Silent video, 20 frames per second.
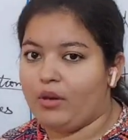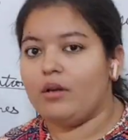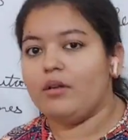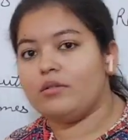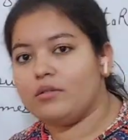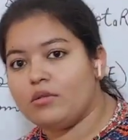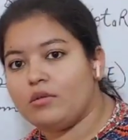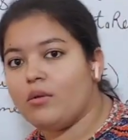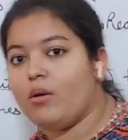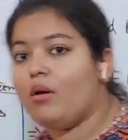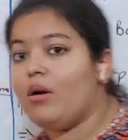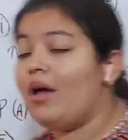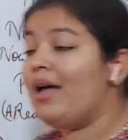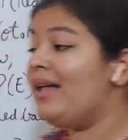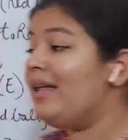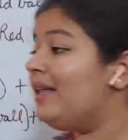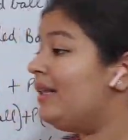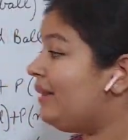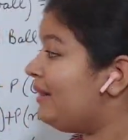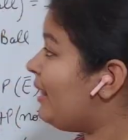So
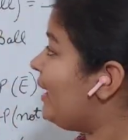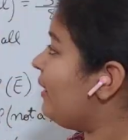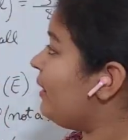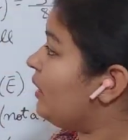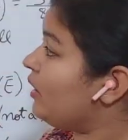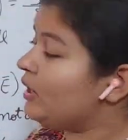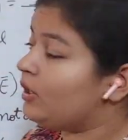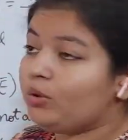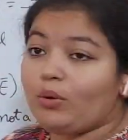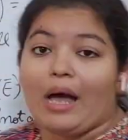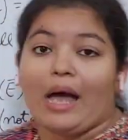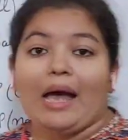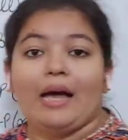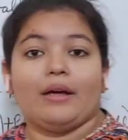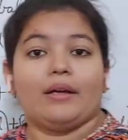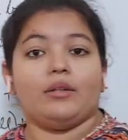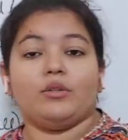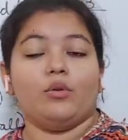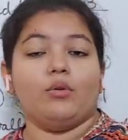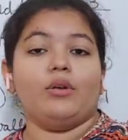then you
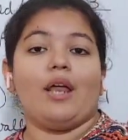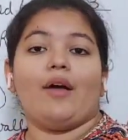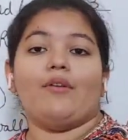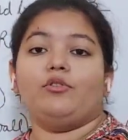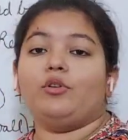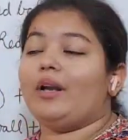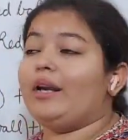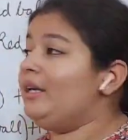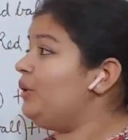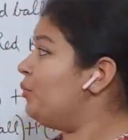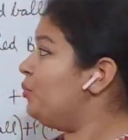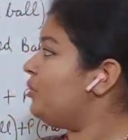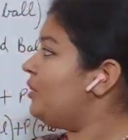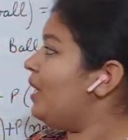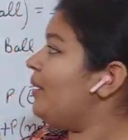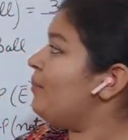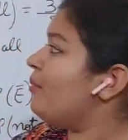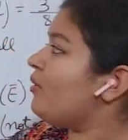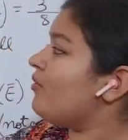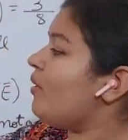don't have to write total
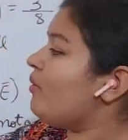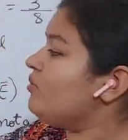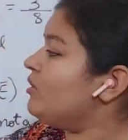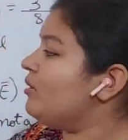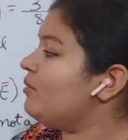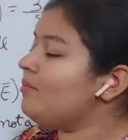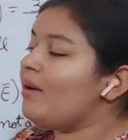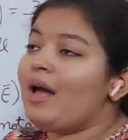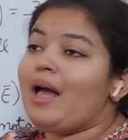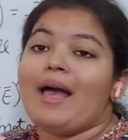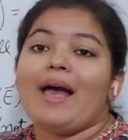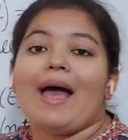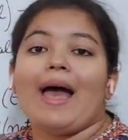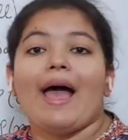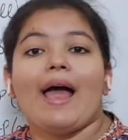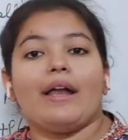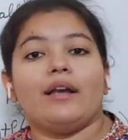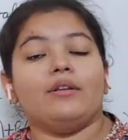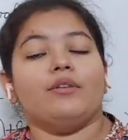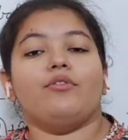number of outcome
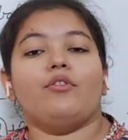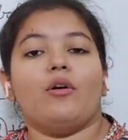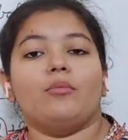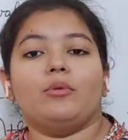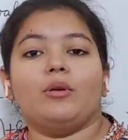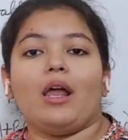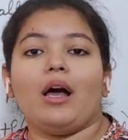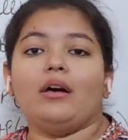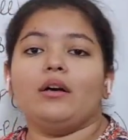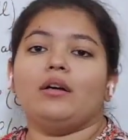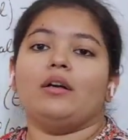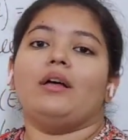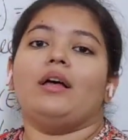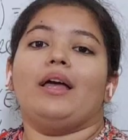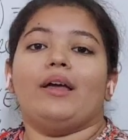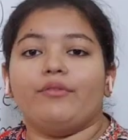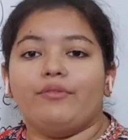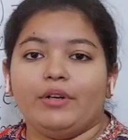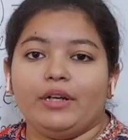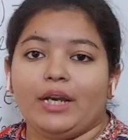and the formula
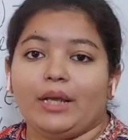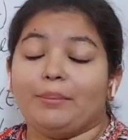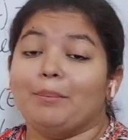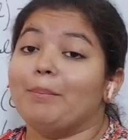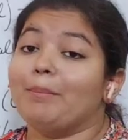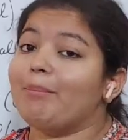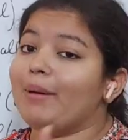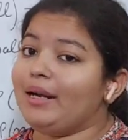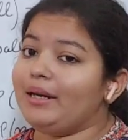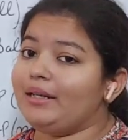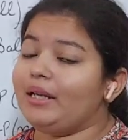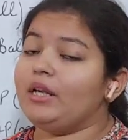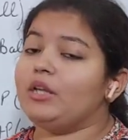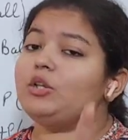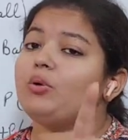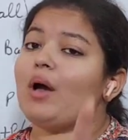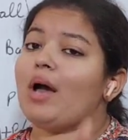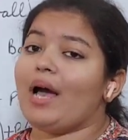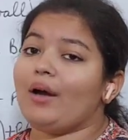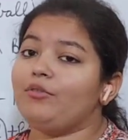every time, but you
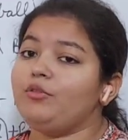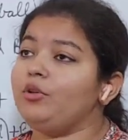have to